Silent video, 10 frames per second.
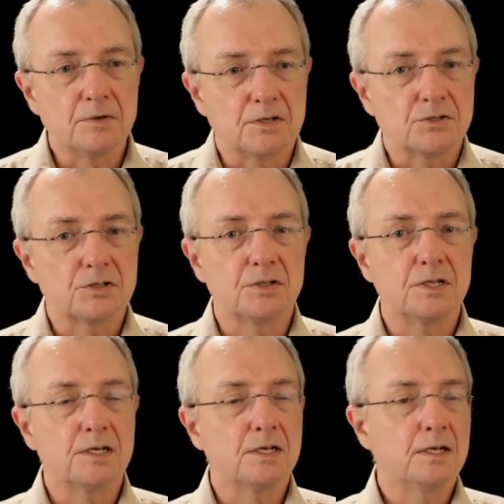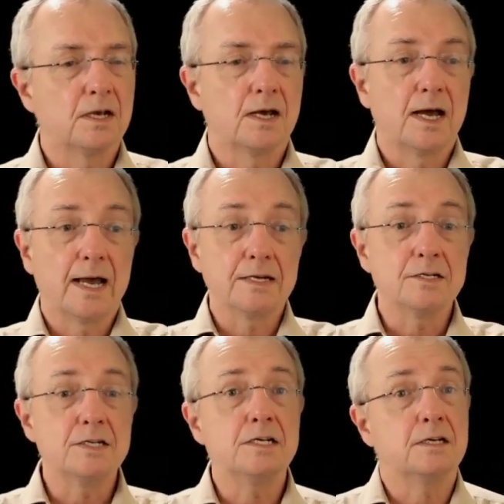image, the
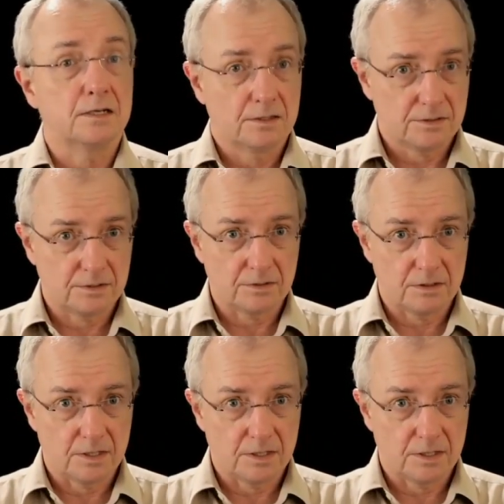idea that the